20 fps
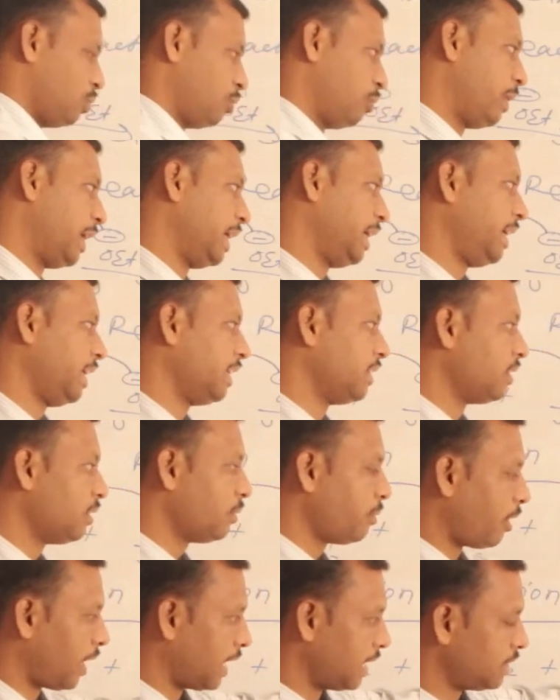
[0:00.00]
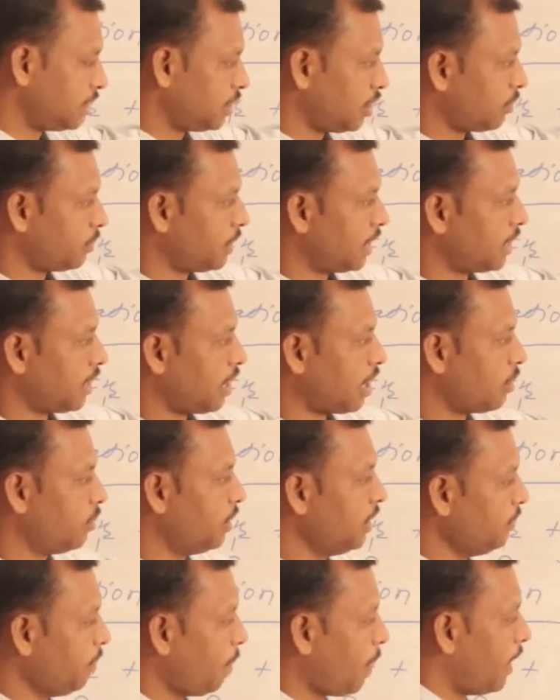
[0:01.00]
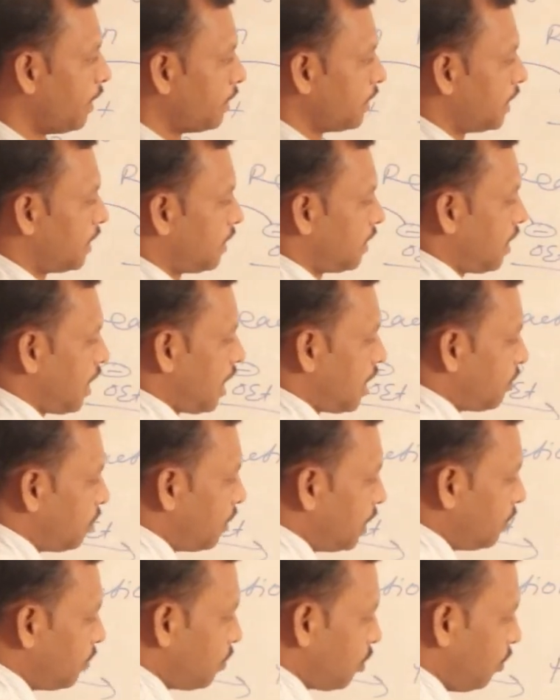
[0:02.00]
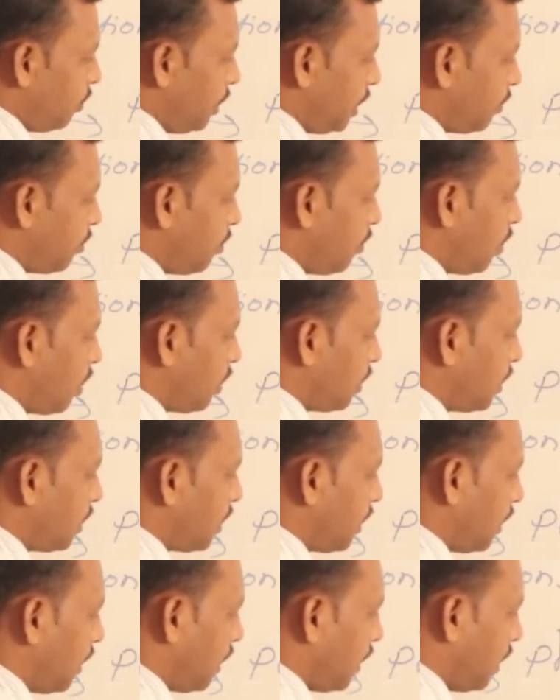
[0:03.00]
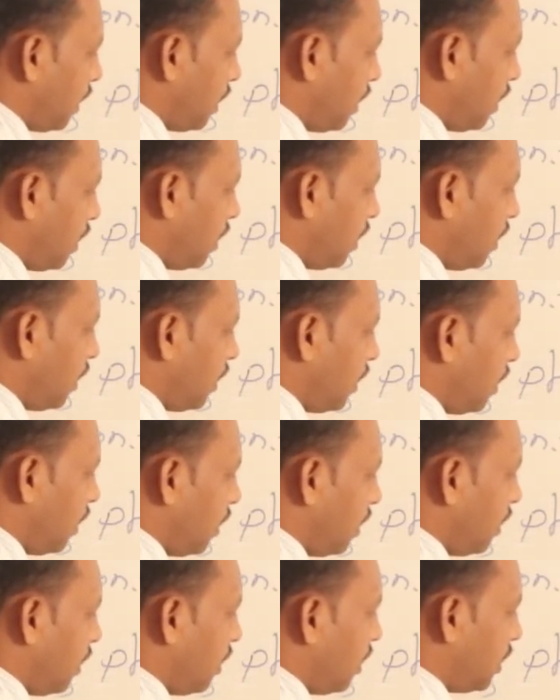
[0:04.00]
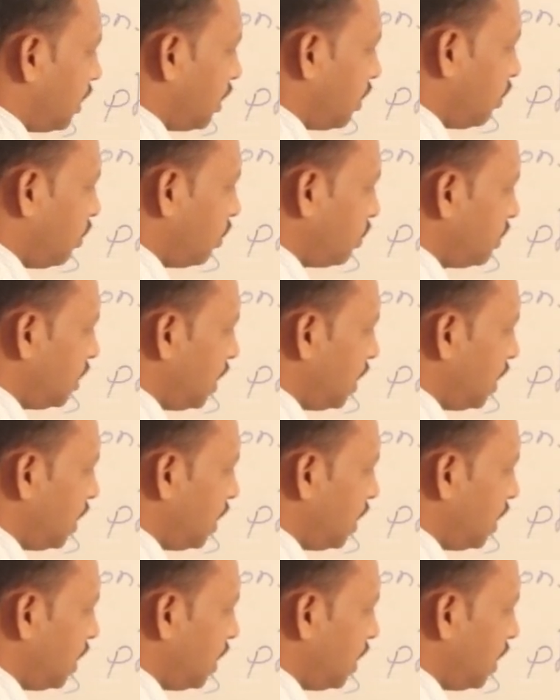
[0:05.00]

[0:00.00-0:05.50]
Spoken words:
maintain the valency of that carbon bromine bond undergoes the